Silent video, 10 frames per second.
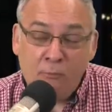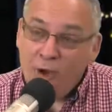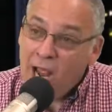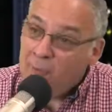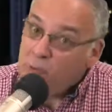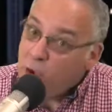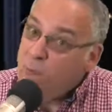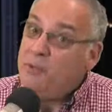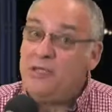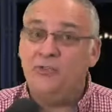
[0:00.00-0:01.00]
Probably won't
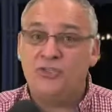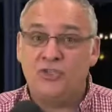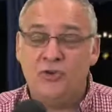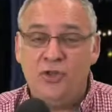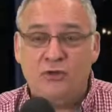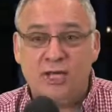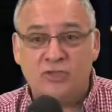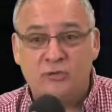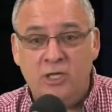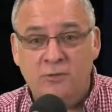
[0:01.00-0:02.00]
be in the studio
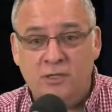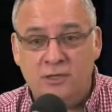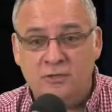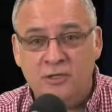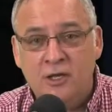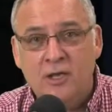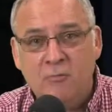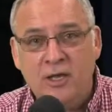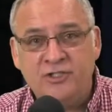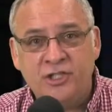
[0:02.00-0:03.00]
next week because
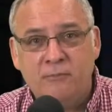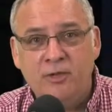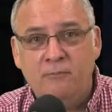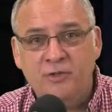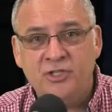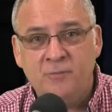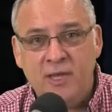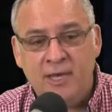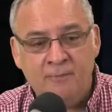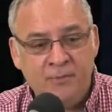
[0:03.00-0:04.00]
Mike's going to be a busy
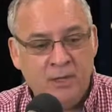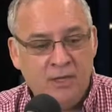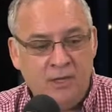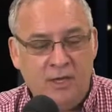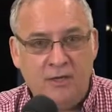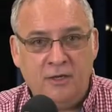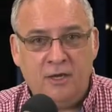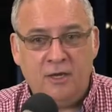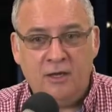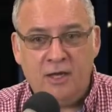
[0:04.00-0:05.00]
man, and
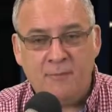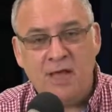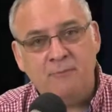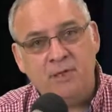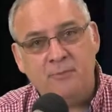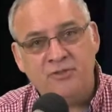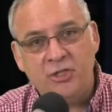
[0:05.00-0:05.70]
I might be a busy